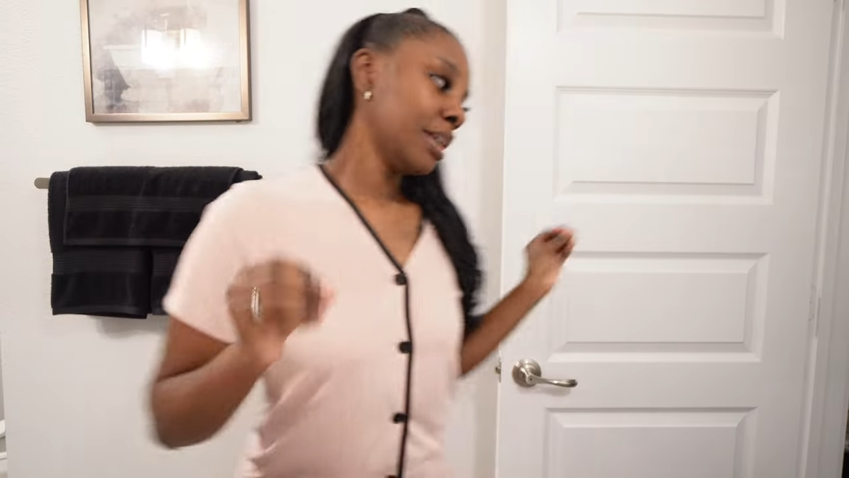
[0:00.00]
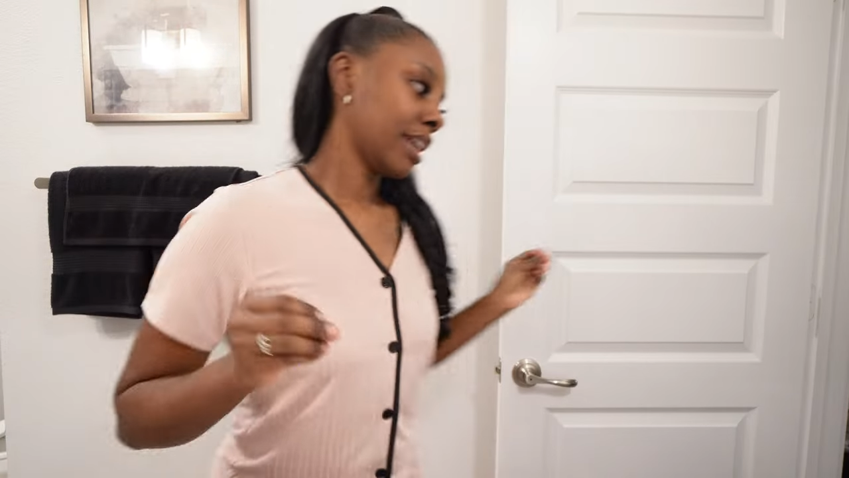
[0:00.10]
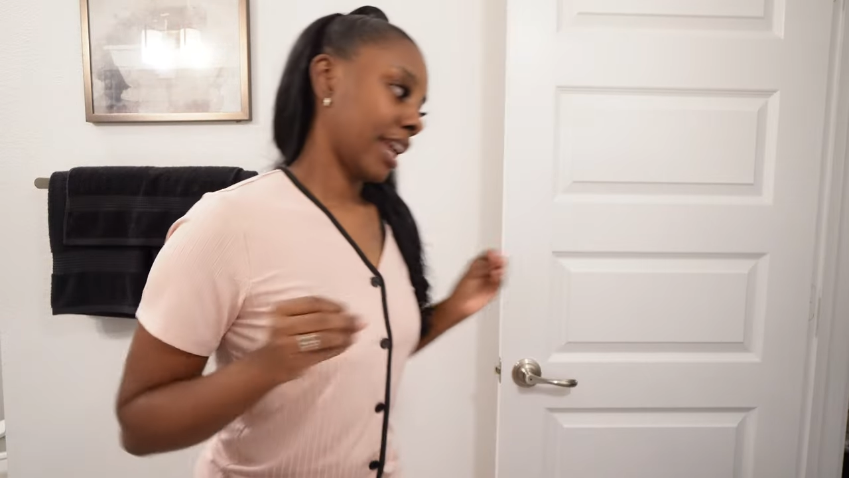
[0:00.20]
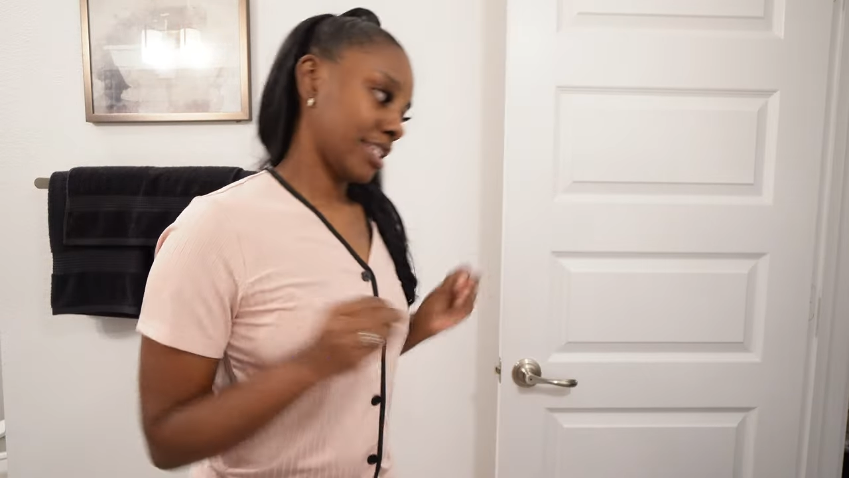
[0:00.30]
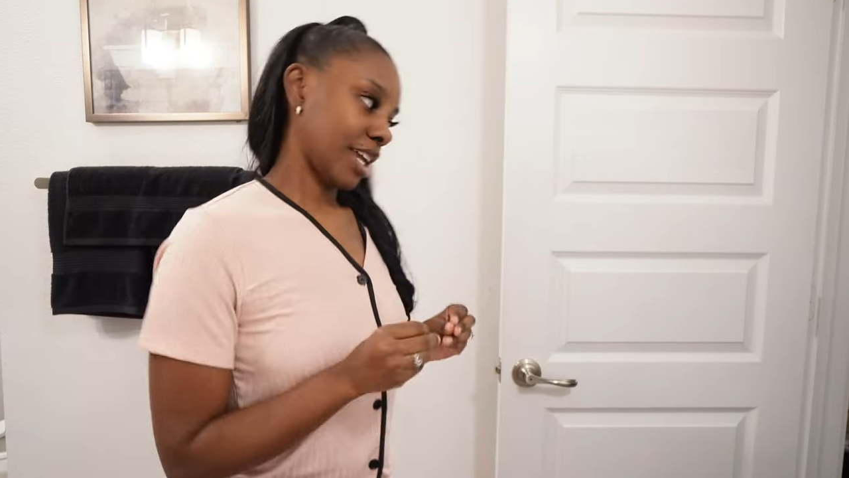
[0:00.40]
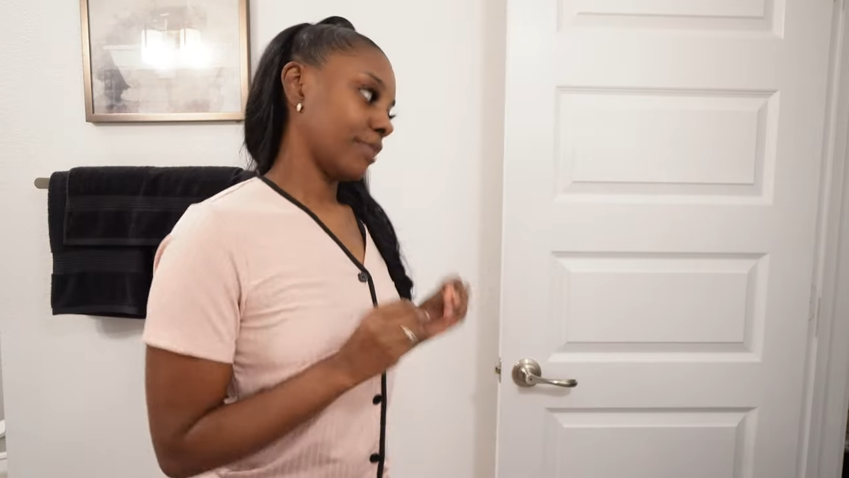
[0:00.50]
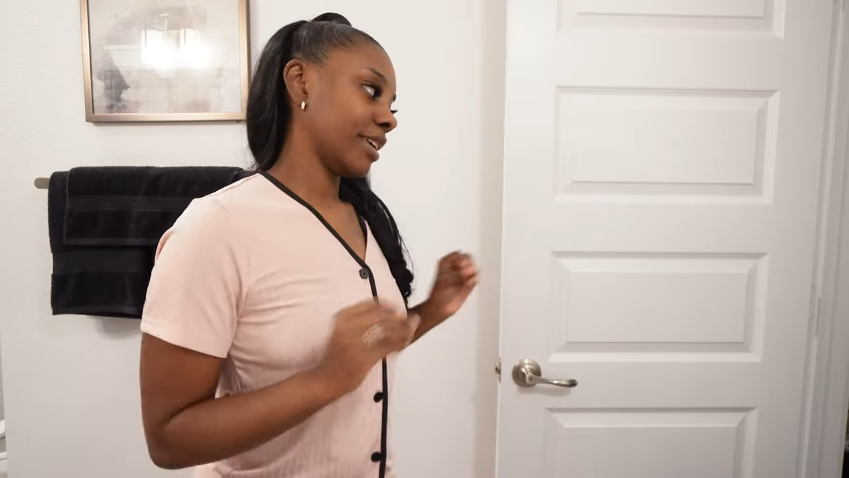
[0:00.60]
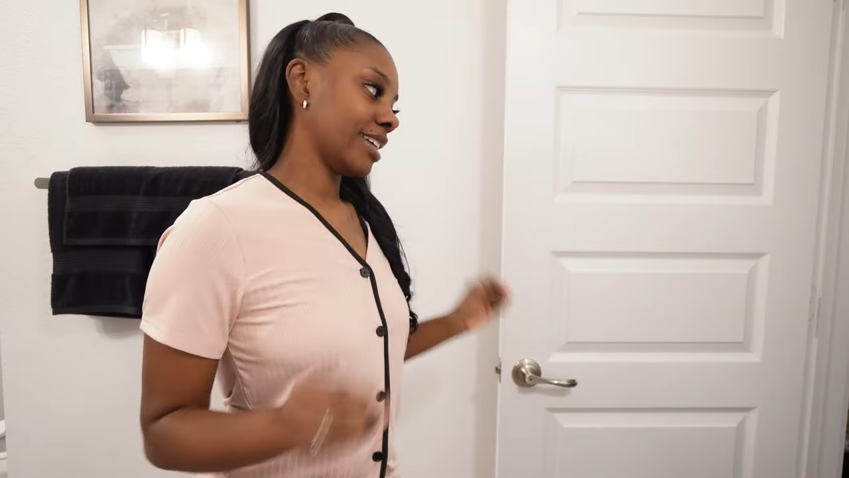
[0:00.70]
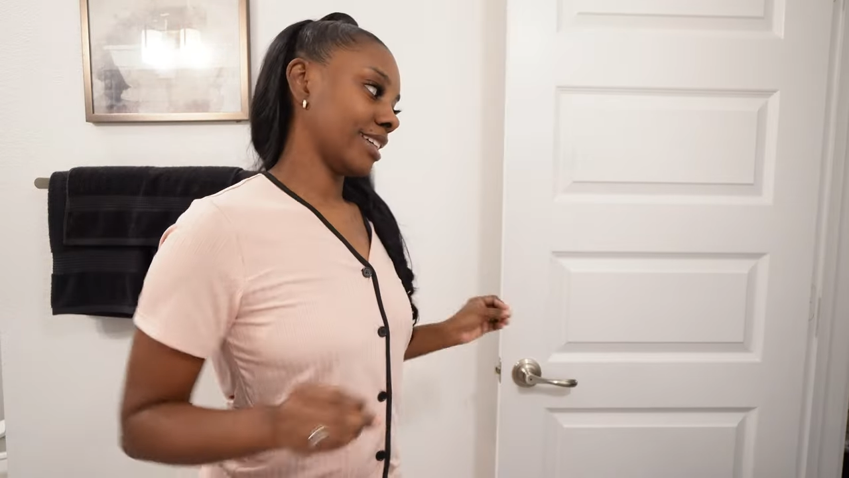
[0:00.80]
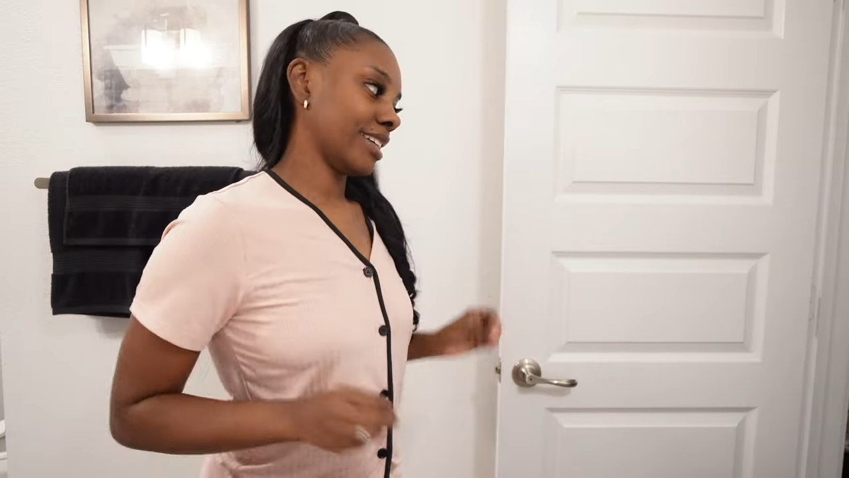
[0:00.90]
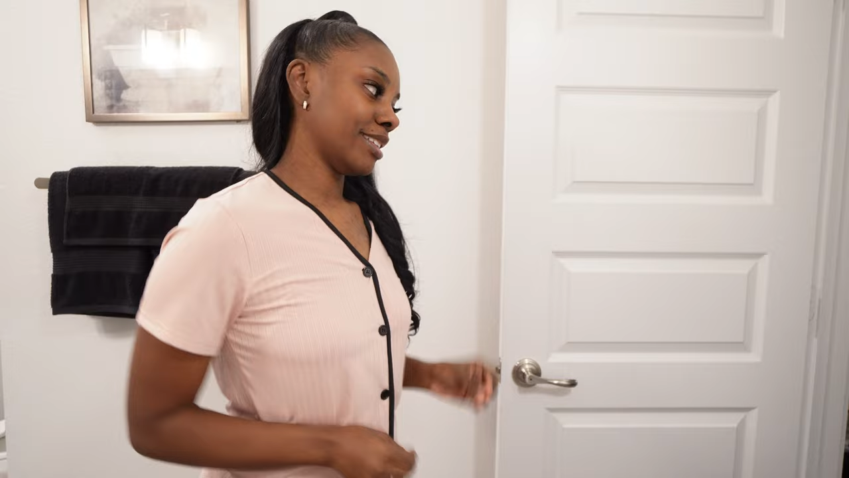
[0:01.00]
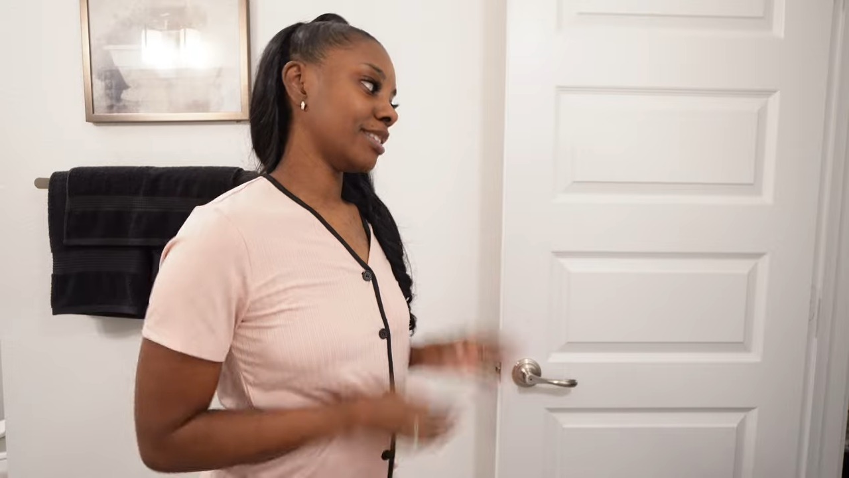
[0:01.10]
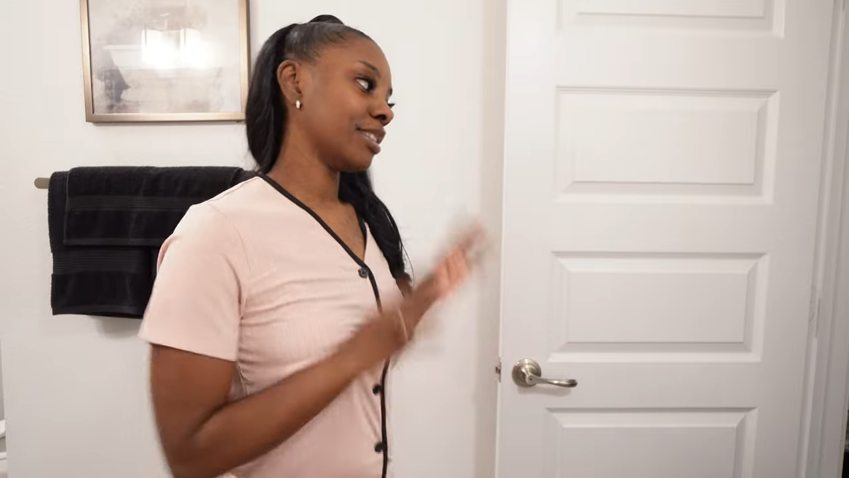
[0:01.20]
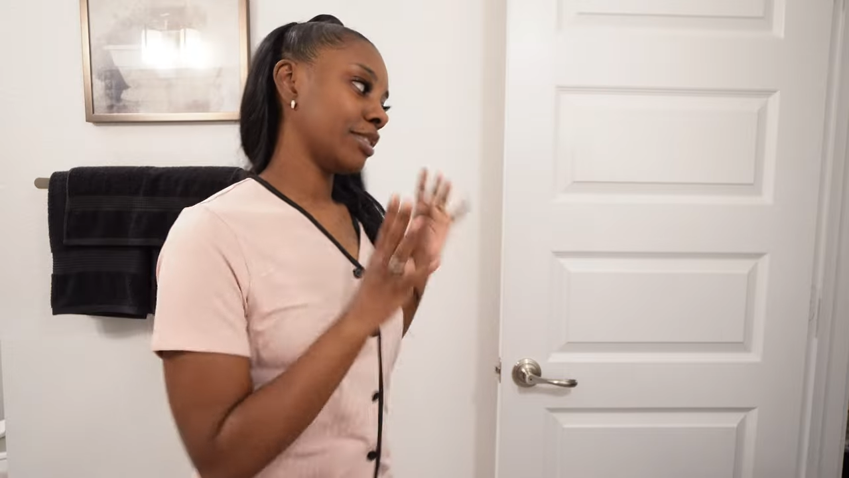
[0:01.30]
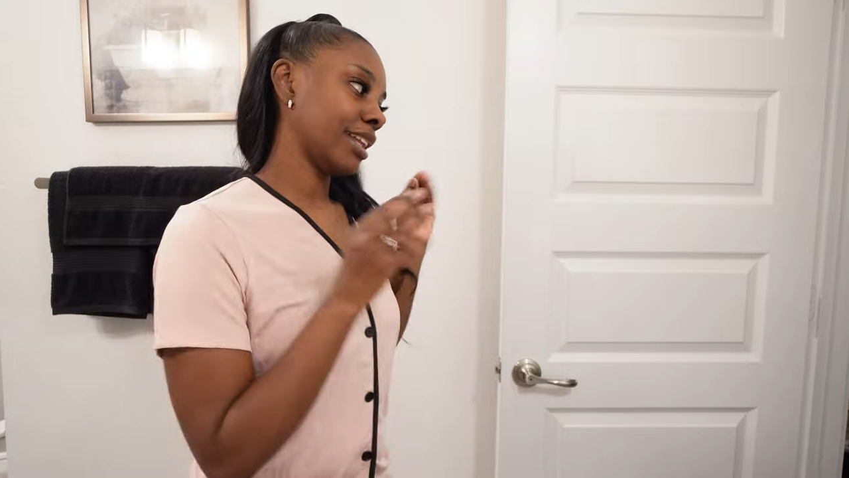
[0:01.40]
K J, we good. You